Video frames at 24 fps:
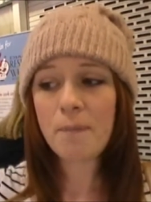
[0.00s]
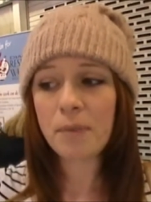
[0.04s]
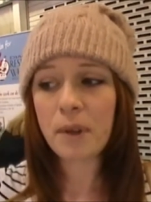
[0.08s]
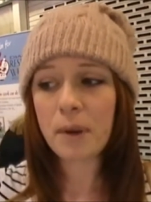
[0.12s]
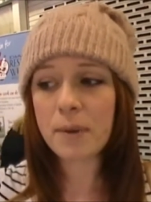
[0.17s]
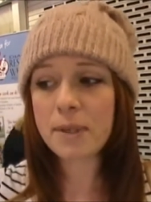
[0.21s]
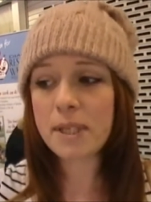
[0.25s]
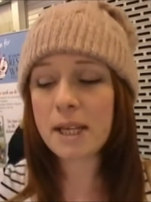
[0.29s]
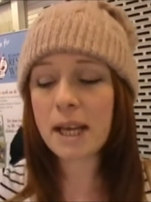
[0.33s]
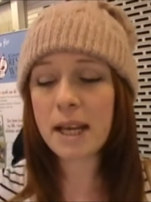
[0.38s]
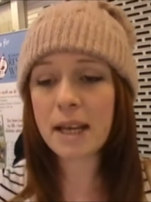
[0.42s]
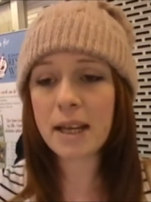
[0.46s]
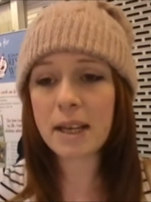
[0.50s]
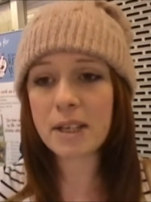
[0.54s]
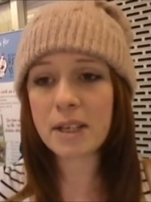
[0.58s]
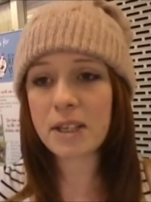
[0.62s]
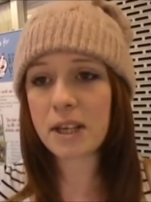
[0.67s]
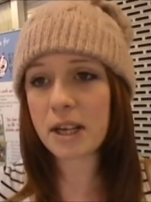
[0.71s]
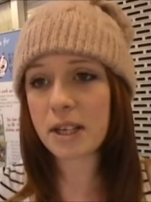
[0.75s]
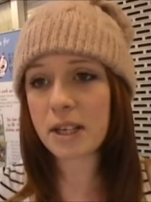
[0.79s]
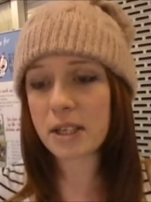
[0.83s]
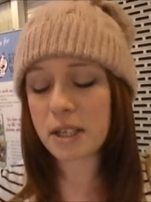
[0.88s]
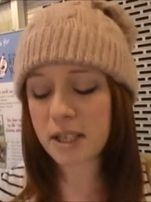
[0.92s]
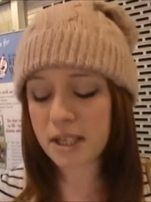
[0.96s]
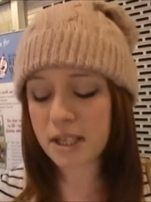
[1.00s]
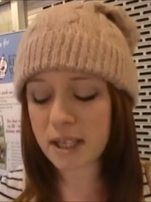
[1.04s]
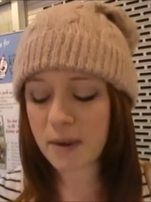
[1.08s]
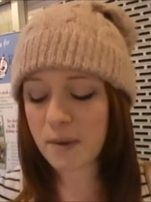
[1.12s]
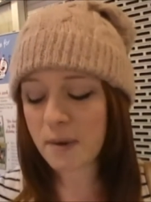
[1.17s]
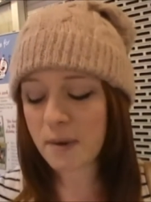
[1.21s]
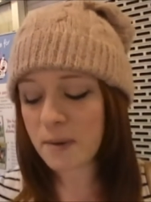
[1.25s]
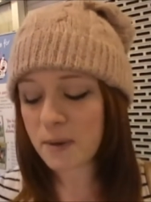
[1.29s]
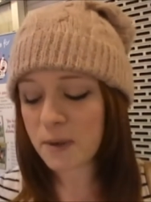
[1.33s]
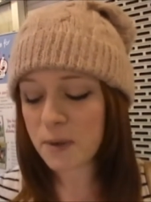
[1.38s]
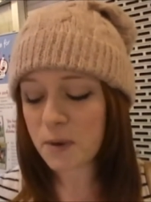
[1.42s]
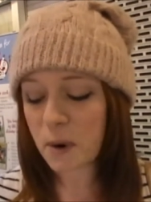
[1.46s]
I was taking injections, they
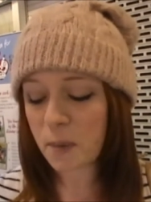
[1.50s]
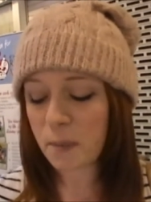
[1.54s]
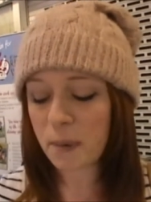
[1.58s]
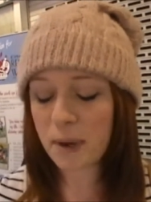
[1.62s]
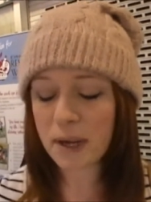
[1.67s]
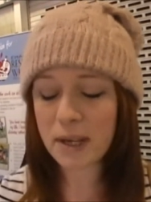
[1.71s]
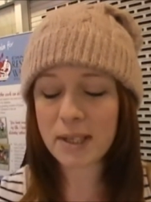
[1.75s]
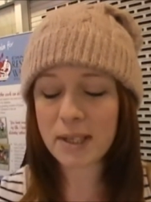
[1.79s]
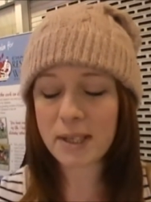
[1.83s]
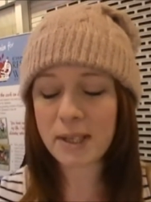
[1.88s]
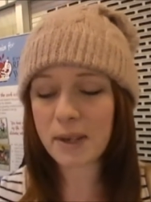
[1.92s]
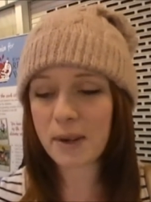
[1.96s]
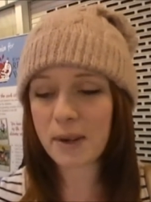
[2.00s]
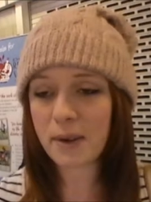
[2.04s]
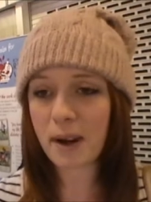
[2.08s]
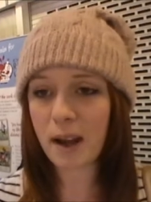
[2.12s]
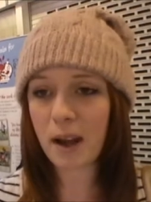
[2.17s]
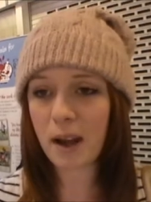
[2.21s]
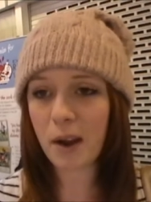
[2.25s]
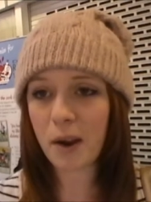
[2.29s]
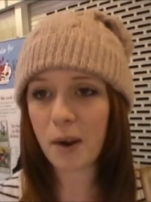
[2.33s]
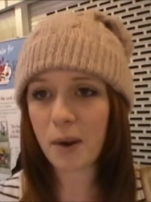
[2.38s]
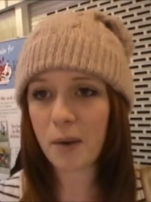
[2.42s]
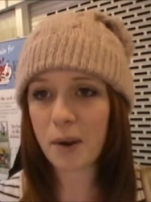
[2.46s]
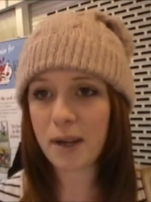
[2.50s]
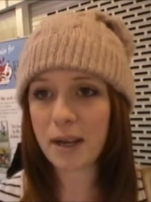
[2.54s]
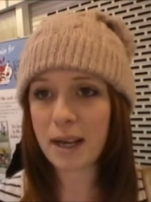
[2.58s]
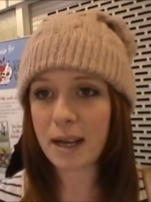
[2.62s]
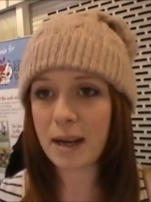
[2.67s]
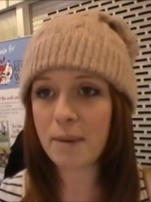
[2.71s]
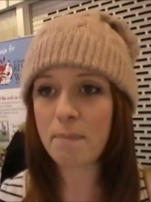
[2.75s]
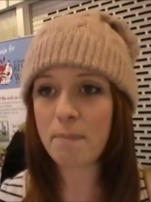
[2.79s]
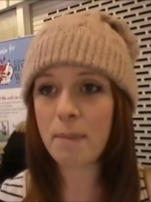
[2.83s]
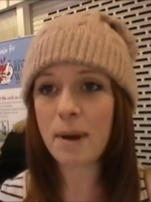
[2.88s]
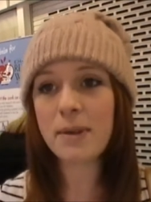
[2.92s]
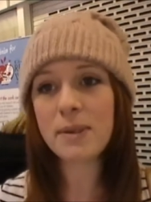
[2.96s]
were dropping too low and
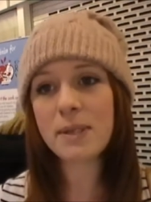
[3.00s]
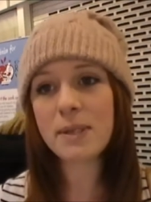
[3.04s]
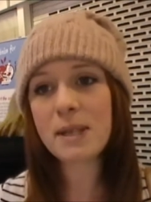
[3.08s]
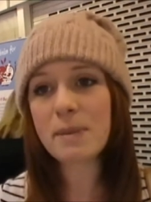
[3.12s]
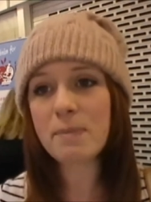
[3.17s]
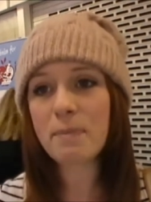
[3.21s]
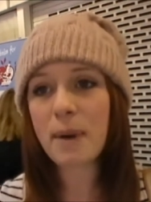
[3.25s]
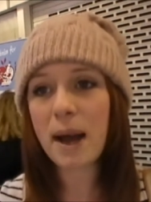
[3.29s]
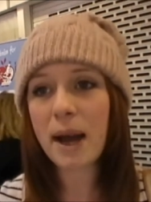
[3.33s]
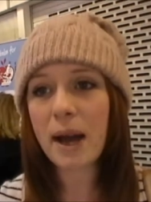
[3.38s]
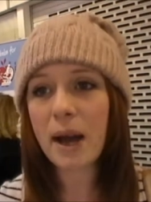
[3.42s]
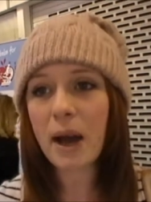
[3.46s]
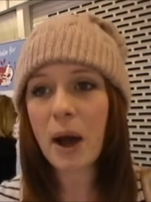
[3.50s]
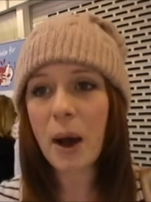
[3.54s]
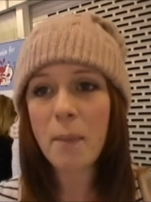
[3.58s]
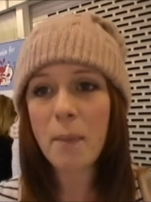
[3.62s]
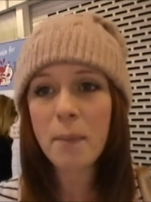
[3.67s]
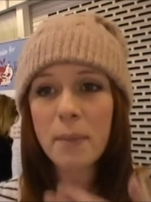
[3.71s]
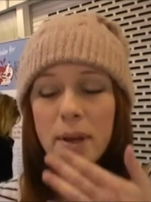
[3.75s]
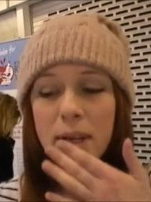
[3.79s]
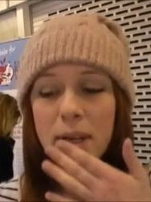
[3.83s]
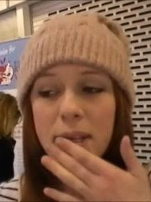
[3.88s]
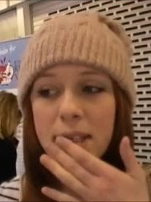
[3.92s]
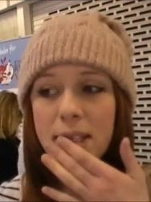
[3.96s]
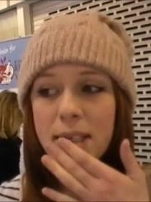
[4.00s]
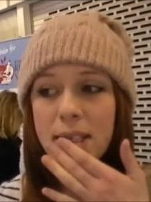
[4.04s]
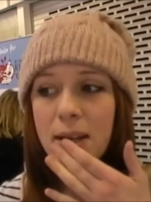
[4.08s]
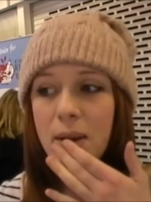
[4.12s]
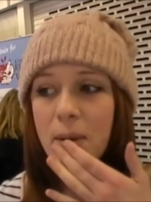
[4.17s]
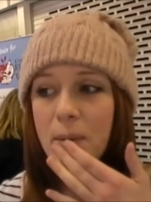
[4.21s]
then bouncing back up and